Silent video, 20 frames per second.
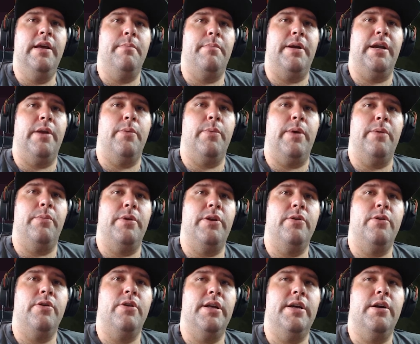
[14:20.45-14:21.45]
But anyway, when
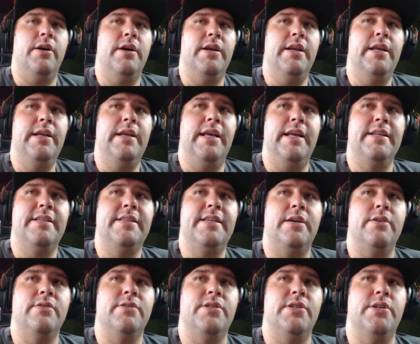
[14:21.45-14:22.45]
you click on it, it
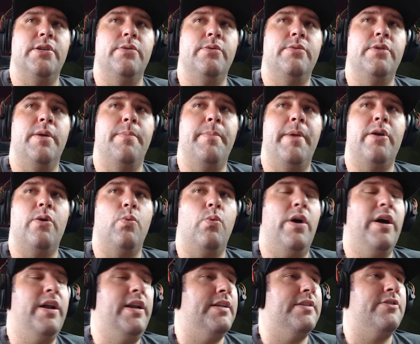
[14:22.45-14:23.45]
tells you no matter
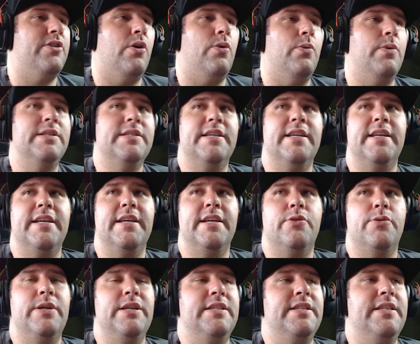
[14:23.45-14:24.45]
what, it's always going to
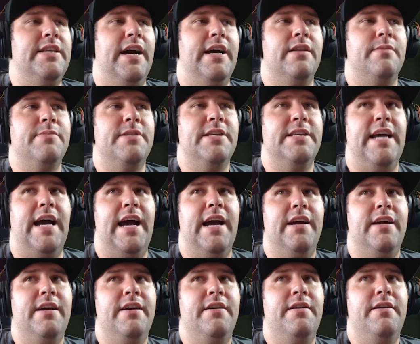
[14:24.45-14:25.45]
increase the item's attack.